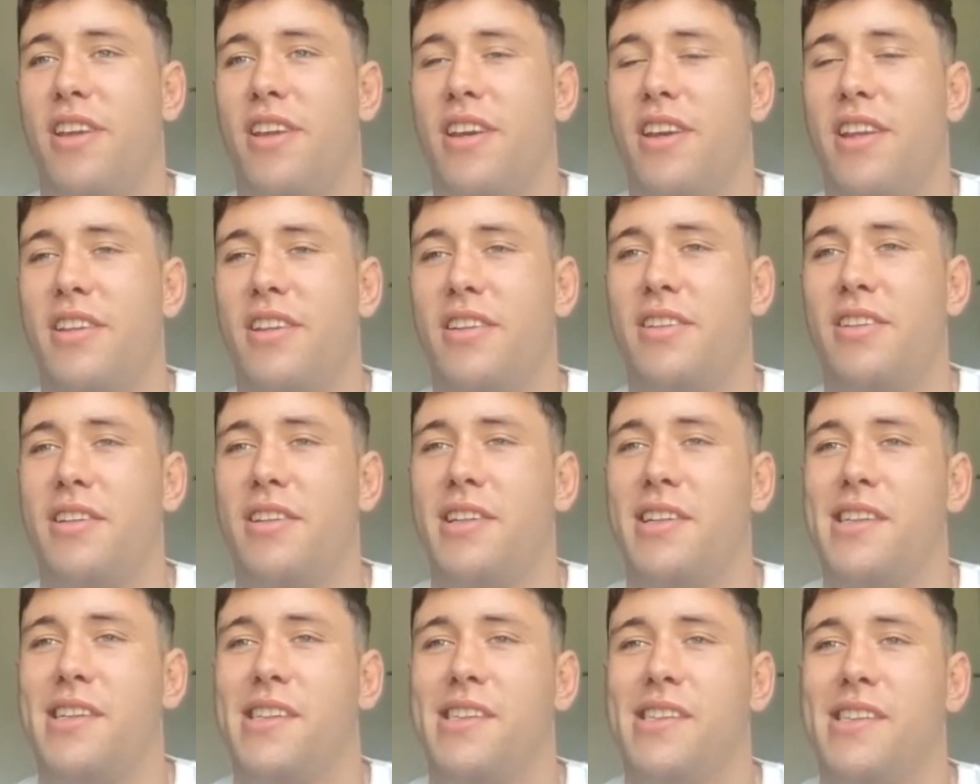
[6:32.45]
then
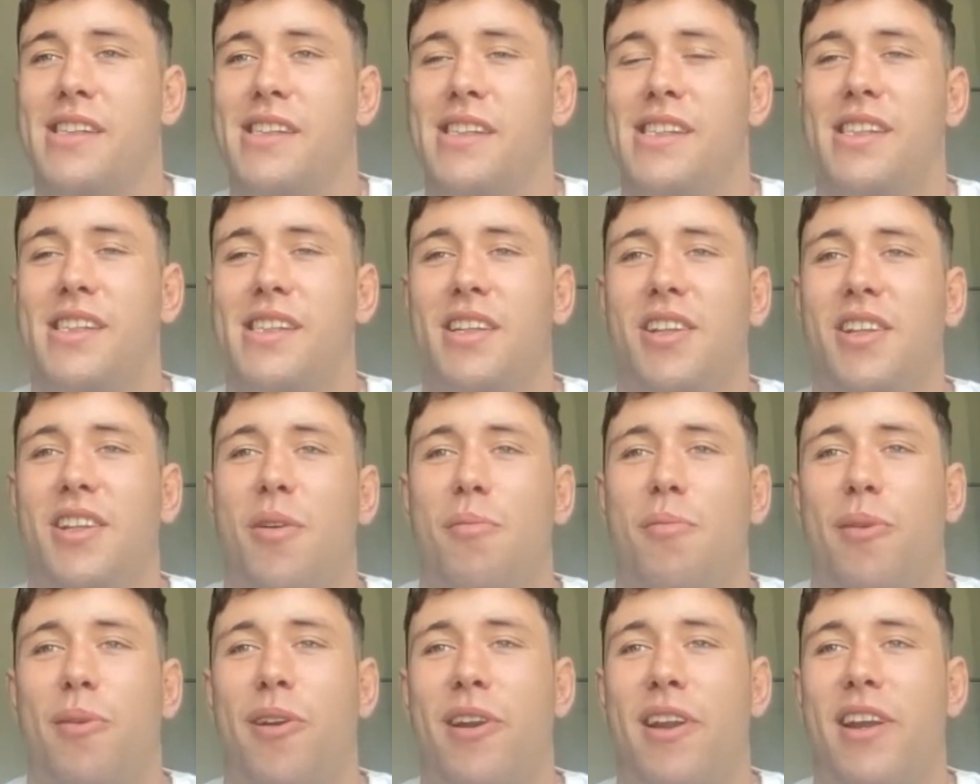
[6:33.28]

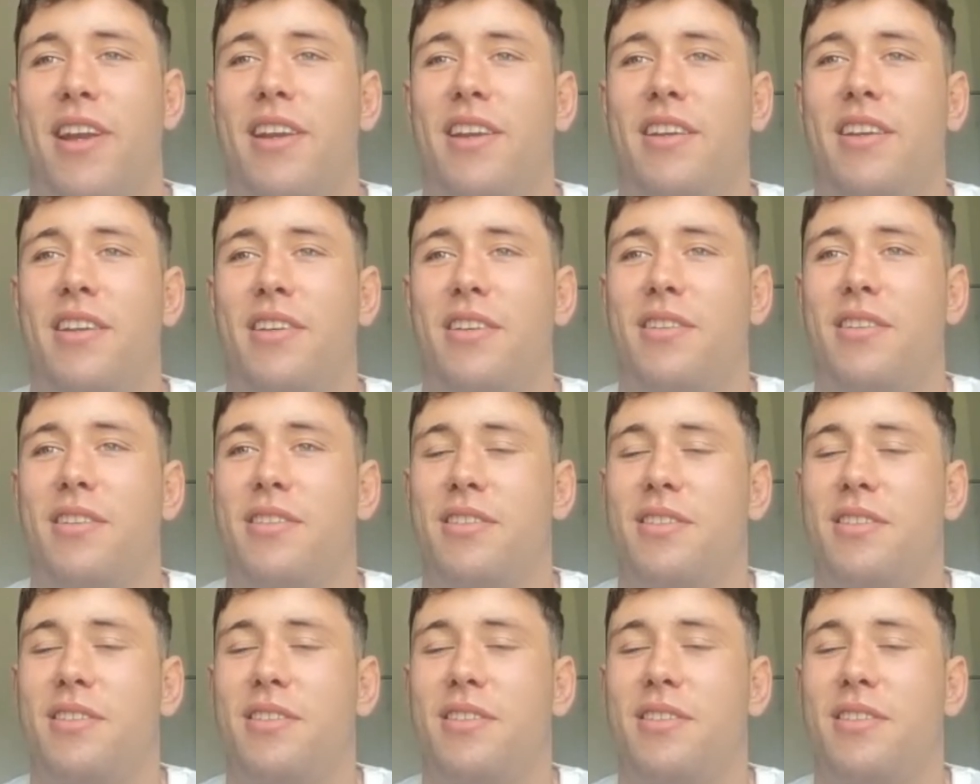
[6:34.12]
number 8.